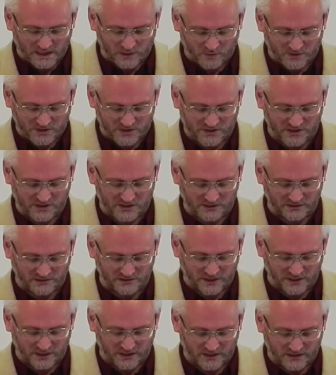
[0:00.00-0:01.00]
it was still
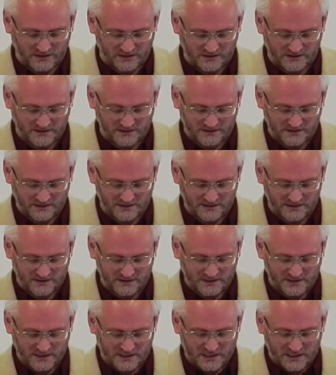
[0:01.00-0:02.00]
dark
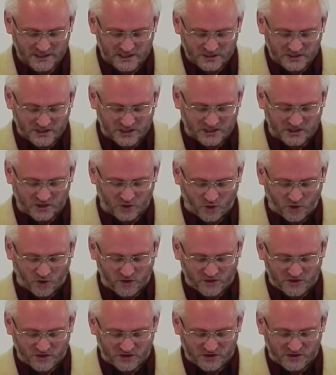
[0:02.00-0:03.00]
she saw
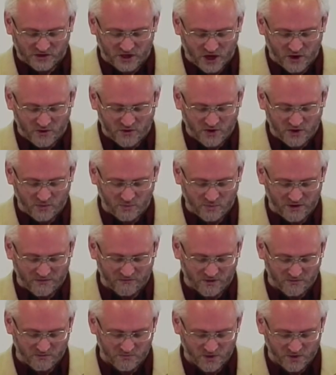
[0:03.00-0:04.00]
that the stone had been
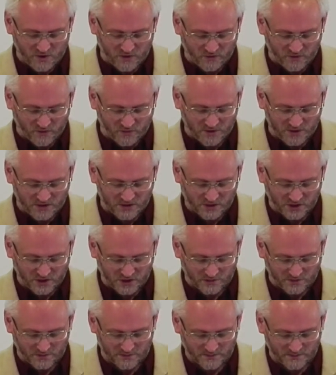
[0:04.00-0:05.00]
removed from the
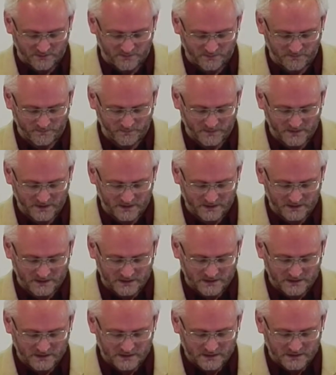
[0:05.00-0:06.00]
tomb.
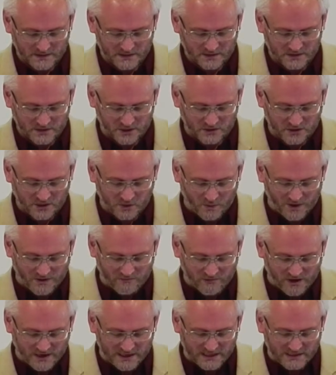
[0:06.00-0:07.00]
So she went
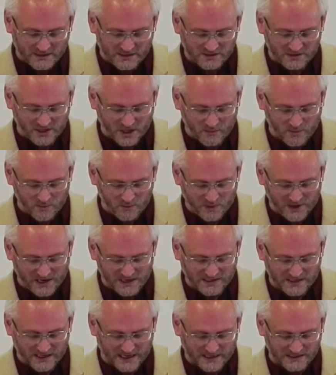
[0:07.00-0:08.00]
running to Simon
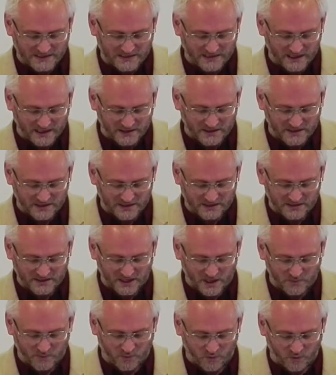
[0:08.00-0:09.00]
Peter and to the other
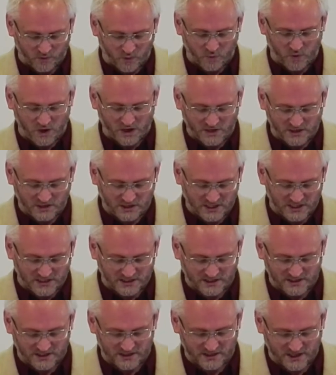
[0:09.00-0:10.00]
disciple, the one
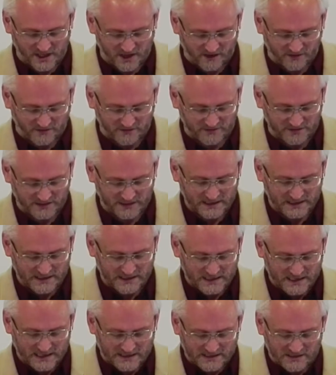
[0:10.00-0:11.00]
Jesus loved,
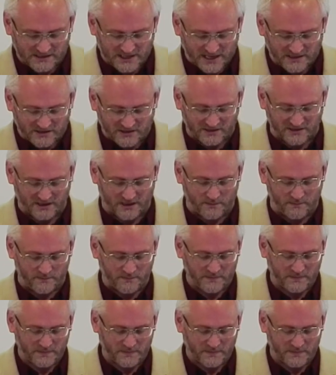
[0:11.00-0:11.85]
and said to them,